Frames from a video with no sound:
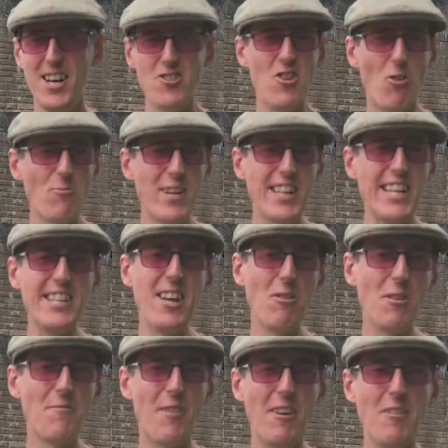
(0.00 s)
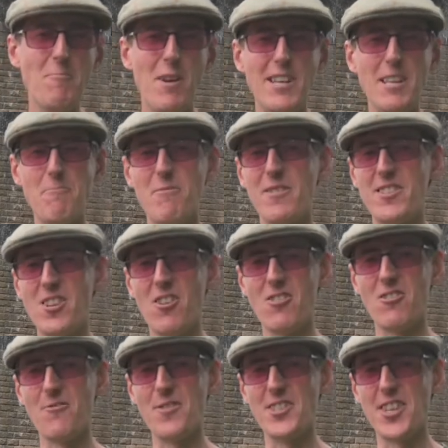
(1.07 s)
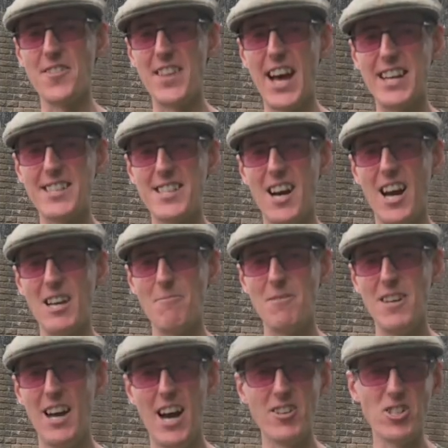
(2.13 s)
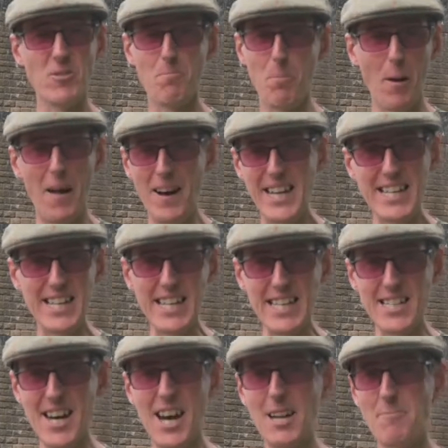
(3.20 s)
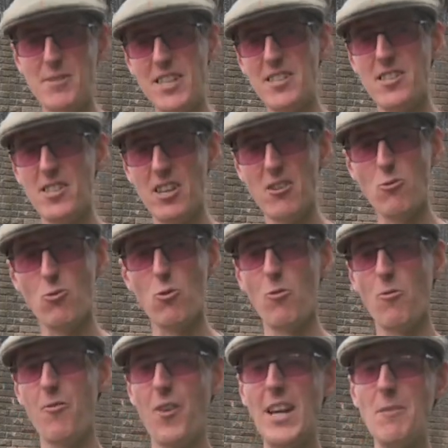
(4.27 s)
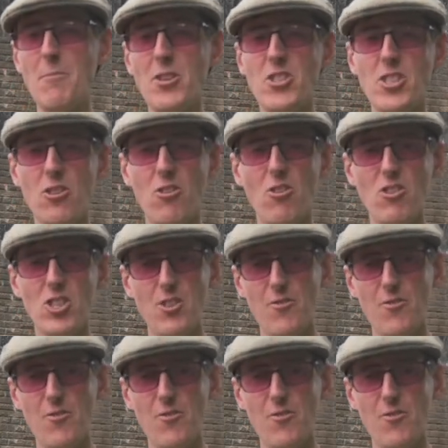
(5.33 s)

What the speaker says: Not really knowing very many photographers at that time, I just blindly typed into Google famous Yorkshire